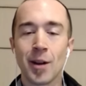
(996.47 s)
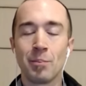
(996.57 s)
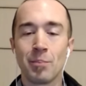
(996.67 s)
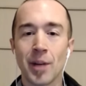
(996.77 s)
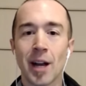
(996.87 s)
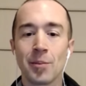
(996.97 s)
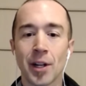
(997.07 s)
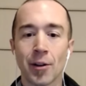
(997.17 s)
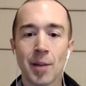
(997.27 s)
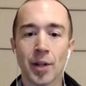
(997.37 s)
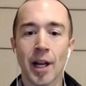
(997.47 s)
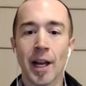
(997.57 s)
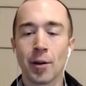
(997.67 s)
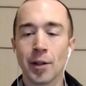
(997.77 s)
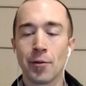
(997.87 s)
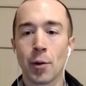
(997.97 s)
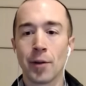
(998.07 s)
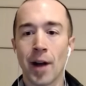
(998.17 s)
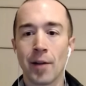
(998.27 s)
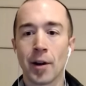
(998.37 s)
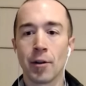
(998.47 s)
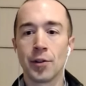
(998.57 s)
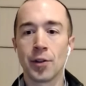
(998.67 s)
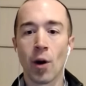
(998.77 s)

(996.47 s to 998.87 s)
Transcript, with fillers: he becomes a great play at only 4,500.